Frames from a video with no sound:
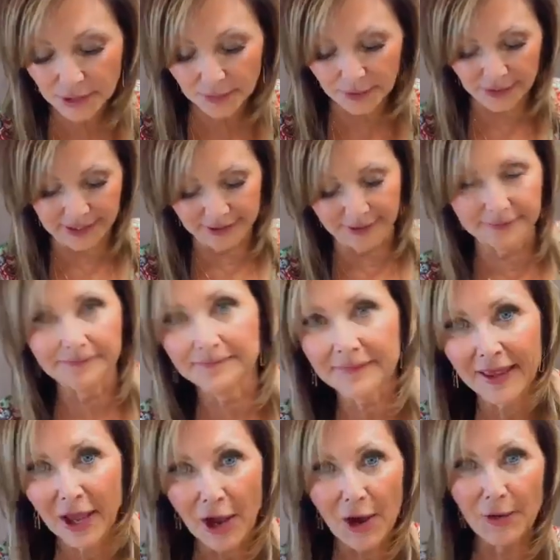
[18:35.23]
it's a no-brainer.
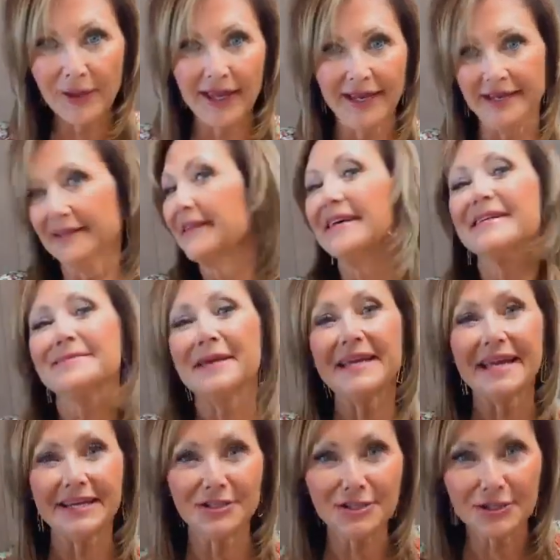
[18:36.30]
Okay, let
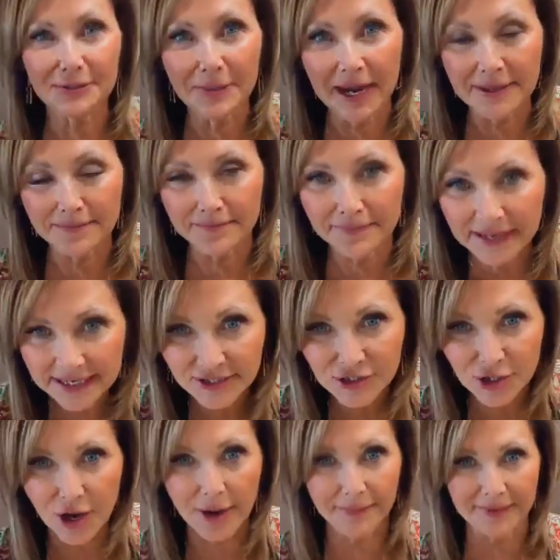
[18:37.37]
me get to my
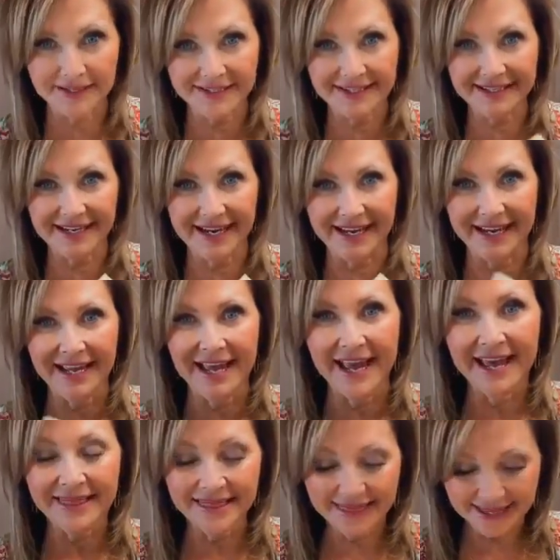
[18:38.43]
big topic today.
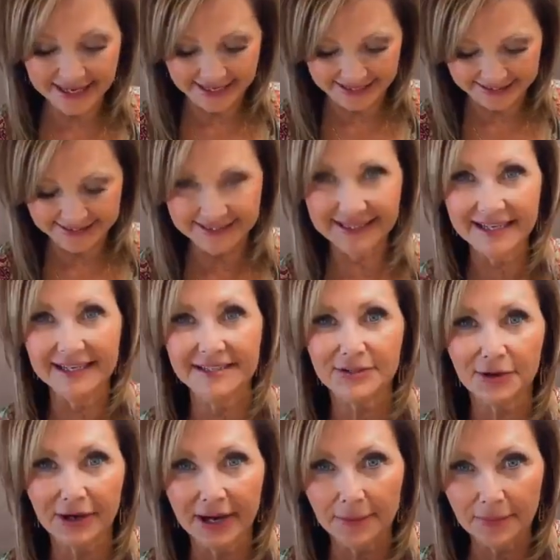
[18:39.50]
This
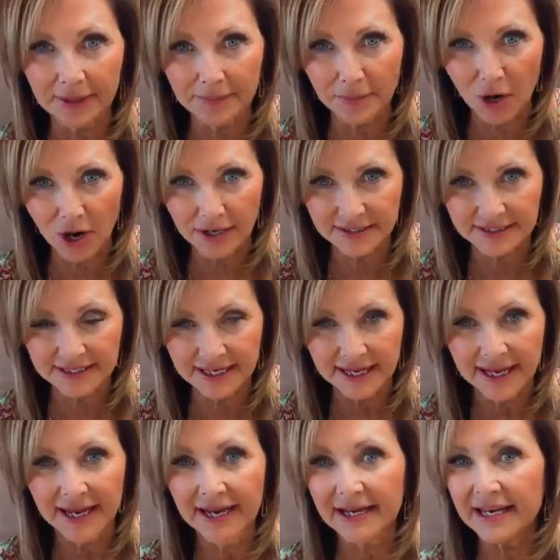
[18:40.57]
is our Epic
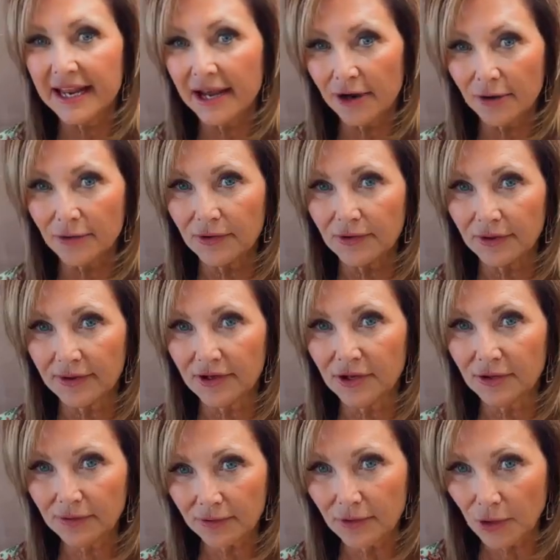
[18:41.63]
Box. Now,
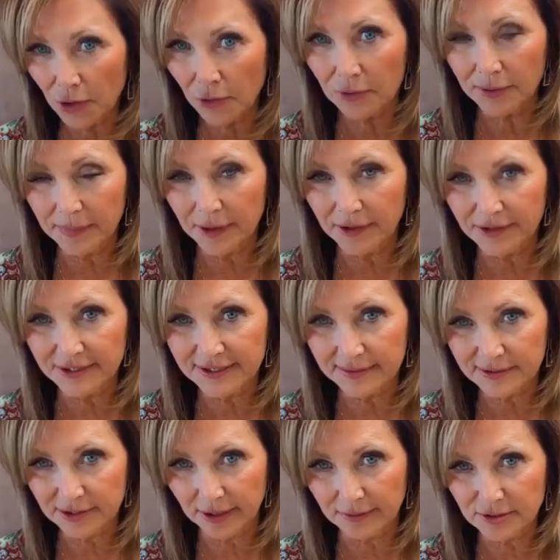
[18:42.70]
you know about our
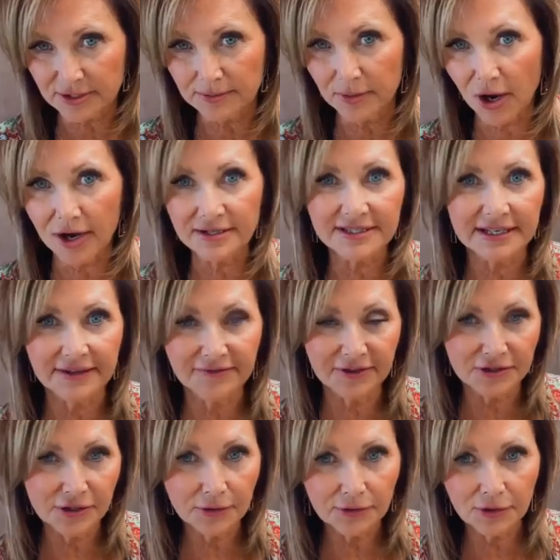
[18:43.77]
subscription box, and
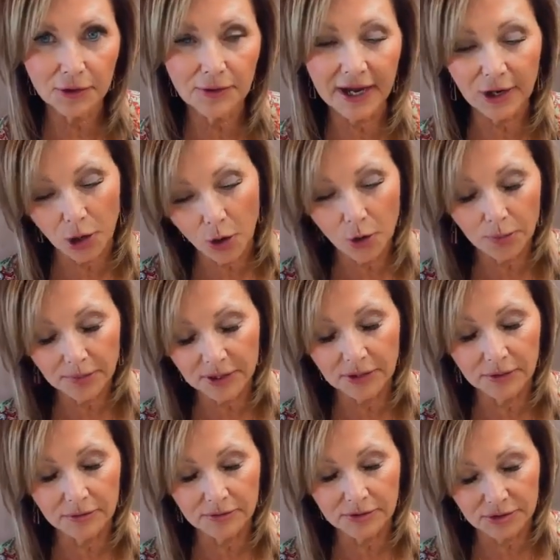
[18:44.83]
if you don't know, I hope
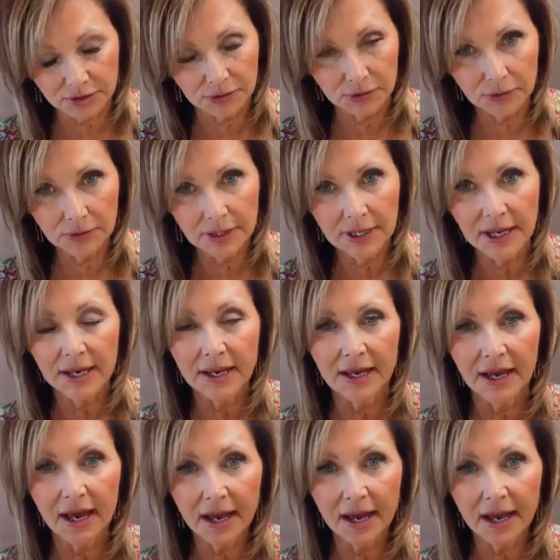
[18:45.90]
you do.